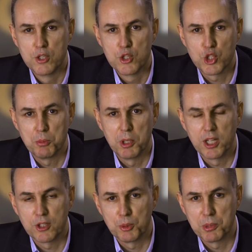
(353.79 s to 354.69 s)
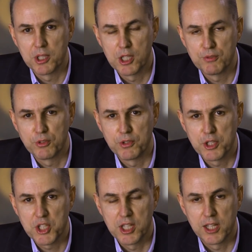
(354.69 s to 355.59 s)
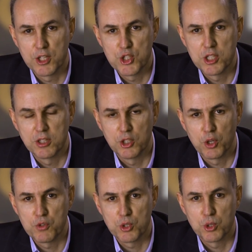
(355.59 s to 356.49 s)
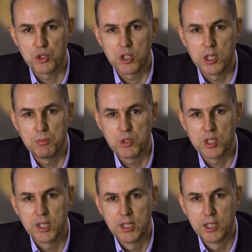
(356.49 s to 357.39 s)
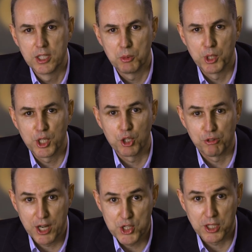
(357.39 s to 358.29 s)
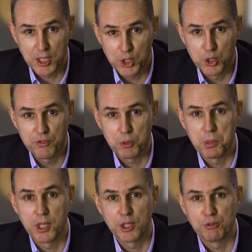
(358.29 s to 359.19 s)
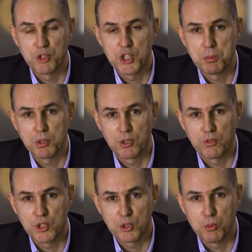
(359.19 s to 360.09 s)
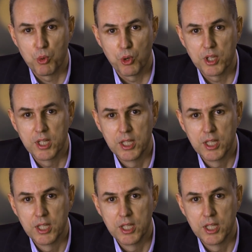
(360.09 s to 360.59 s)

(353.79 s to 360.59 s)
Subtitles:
So Mike, on behalf of Husky Energy and the offshore teams, we congratulate you for being the recipient of this award.